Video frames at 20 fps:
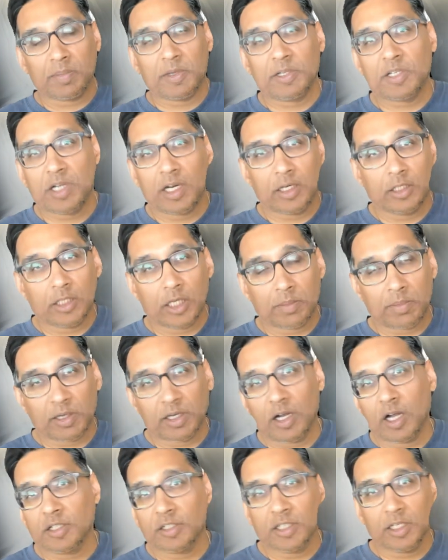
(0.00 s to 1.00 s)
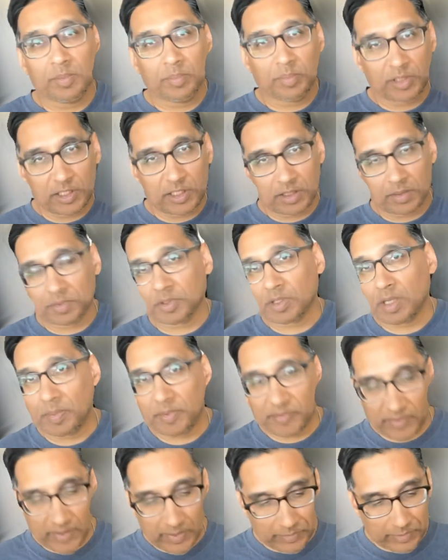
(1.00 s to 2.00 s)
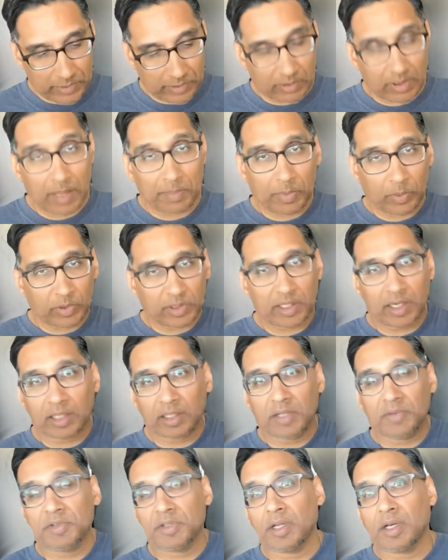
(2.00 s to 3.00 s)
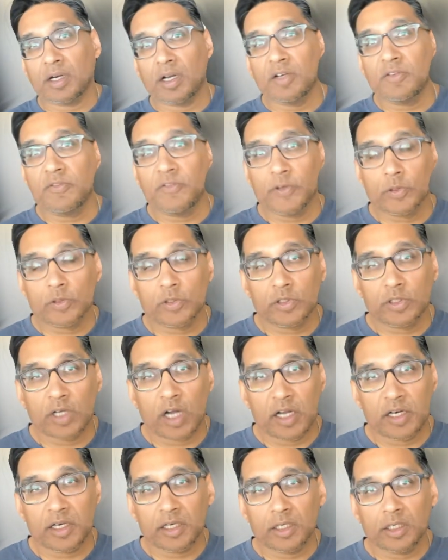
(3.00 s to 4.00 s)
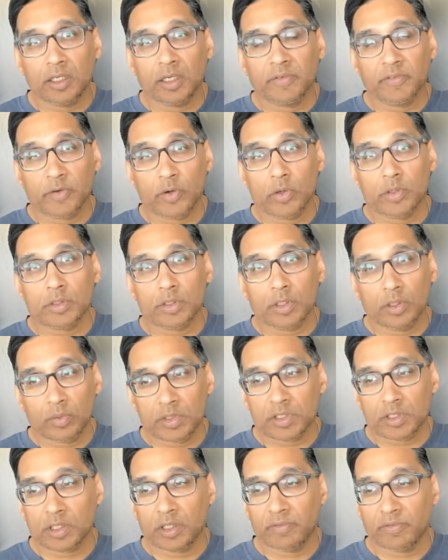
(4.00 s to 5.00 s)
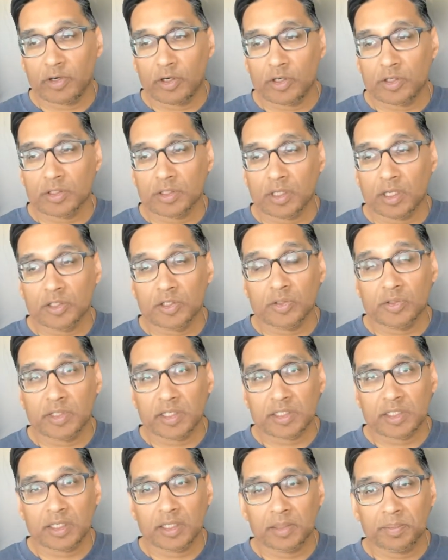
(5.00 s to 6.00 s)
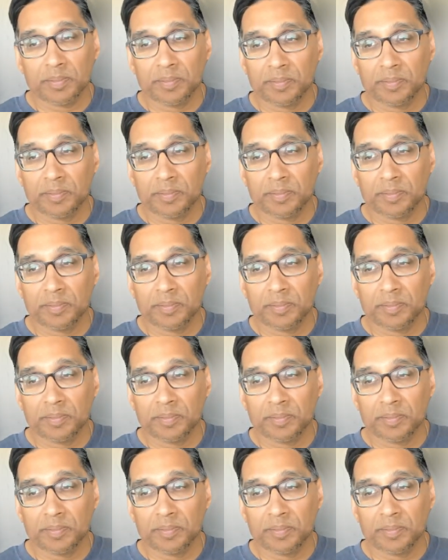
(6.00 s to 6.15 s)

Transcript: my channel, like my content, please subscribe if you haven't subscribed. But with that, I'll leave it at that. Unfiltered, unedited, and of course, always unrehearsed. Until next time.